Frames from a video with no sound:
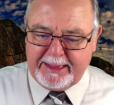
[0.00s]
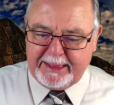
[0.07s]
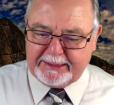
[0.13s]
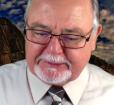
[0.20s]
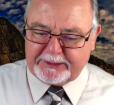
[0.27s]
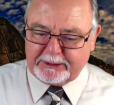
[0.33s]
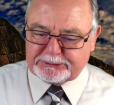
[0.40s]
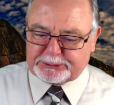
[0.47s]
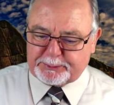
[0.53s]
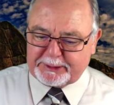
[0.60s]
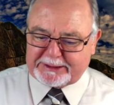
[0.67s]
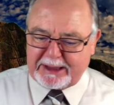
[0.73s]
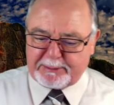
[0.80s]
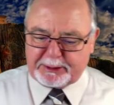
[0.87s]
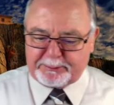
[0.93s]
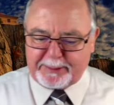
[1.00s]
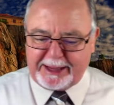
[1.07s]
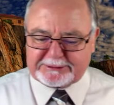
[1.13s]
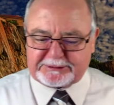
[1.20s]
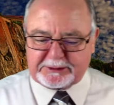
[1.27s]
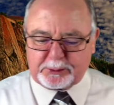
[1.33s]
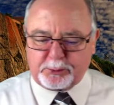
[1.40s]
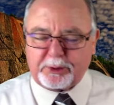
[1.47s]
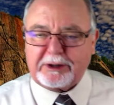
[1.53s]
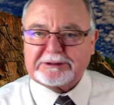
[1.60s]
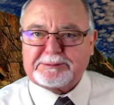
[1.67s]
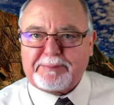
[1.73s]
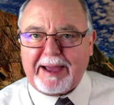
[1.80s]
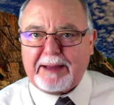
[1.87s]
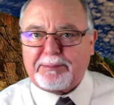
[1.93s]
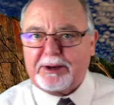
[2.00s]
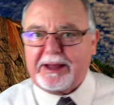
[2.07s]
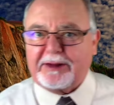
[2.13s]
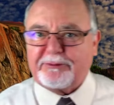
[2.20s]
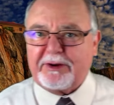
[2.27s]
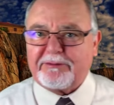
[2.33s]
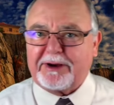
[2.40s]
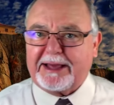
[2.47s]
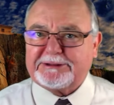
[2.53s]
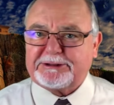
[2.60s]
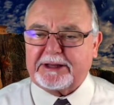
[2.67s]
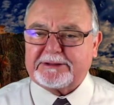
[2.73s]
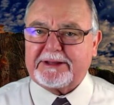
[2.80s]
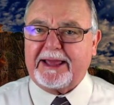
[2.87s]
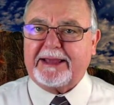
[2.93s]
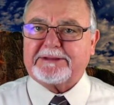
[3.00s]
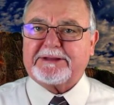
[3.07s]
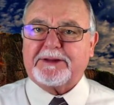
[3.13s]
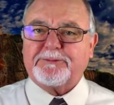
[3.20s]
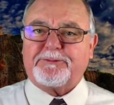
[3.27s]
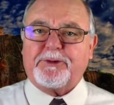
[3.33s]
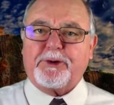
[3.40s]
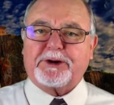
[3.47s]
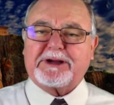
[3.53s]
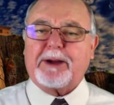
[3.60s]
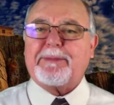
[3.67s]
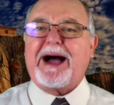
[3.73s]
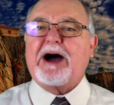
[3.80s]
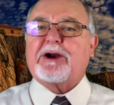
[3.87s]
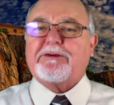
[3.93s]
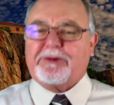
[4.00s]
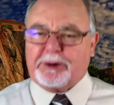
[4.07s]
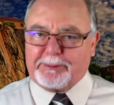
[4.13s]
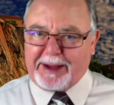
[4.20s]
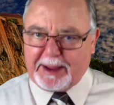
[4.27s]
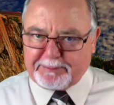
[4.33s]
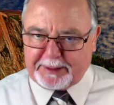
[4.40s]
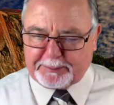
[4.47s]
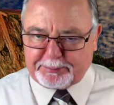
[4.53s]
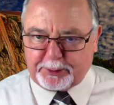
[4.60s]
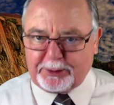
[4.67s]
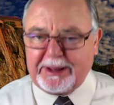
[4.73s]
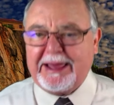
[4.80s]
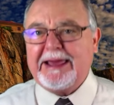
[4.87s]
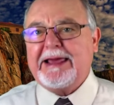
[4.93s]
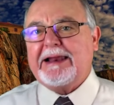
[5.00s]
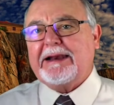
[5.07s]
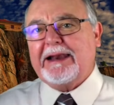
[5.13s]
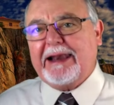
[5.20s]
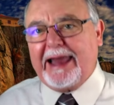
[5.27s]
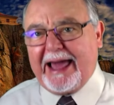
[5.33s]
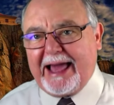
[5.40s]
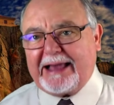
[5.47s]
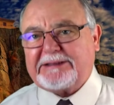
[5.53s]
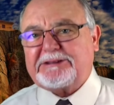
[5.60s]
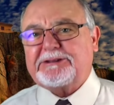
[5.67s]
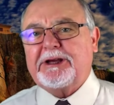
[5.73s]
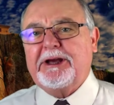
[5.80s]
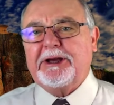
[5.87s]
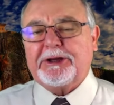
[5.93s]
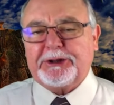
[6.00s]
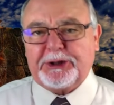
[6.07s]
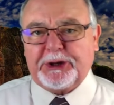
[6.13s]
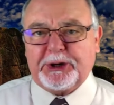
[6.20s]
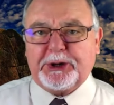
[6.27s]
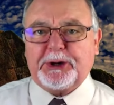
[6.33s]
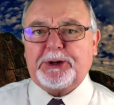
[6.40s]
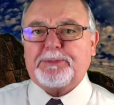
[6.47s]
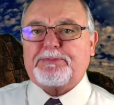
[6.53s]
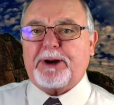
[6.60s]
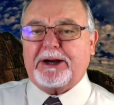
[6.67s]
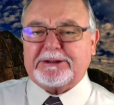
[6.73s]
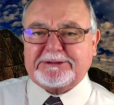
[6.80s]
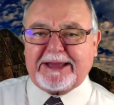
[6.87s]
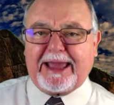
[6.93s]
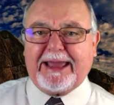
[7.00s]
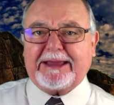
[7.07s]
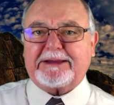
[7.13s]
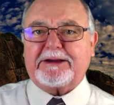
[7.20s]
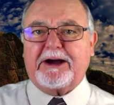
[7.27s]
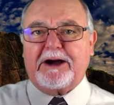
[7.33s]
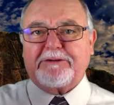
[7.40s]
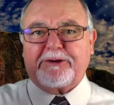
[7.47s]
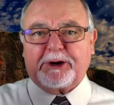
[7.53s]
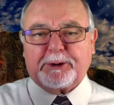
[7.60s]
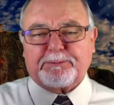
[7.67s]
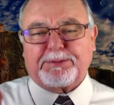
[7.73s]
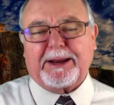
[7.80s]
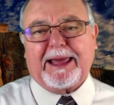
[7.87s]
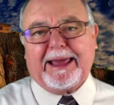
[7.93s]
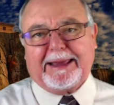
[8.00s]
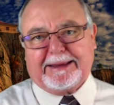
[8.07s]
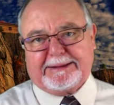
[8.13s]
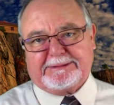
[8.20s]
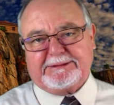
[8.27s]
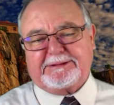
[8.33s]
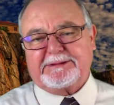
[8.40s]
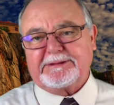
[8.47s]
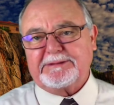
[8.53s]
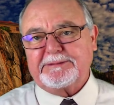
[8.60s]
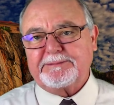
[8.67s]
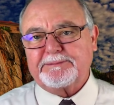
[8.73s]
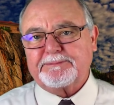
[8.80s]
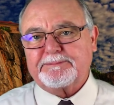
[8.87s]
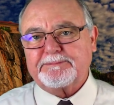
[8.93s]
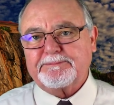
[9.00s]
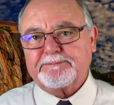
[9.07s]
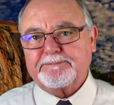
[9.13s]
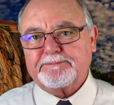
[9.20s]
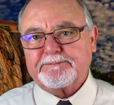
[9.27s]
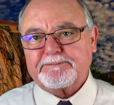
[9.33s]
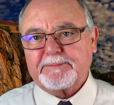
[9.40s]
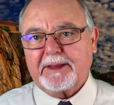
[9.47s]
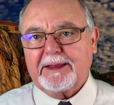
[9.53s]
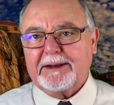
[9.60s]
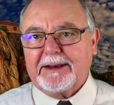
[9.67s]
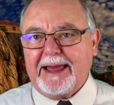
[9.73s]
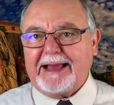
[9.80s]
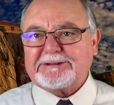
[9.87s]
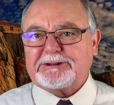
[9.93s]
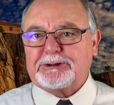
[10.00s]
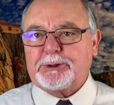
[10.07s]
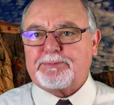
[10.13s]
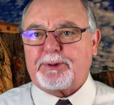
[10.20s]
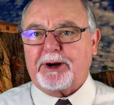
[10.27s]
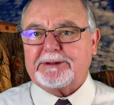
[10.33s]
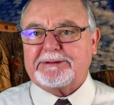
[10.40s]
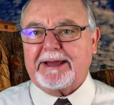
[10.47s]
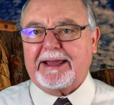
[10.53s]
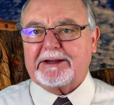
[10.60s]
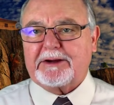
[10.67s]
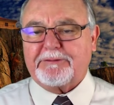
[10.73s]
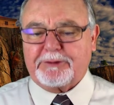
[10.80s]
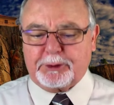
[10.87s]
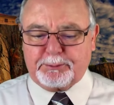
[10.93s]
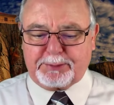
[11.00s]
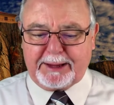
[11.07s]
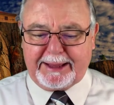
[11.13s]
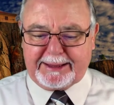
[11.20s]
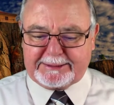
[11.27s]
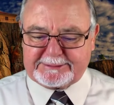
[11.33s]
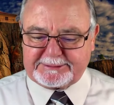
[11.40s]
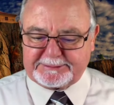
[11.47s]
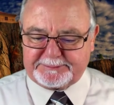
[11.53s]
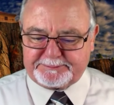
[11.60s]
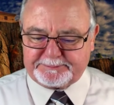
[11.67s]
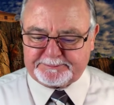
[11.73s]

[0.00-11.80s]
And those who become enmeshed in the world's Babylon, Revelation eighteen four, come out of her, my people, lest you partake of her plagues. Lest you partake of her plagues.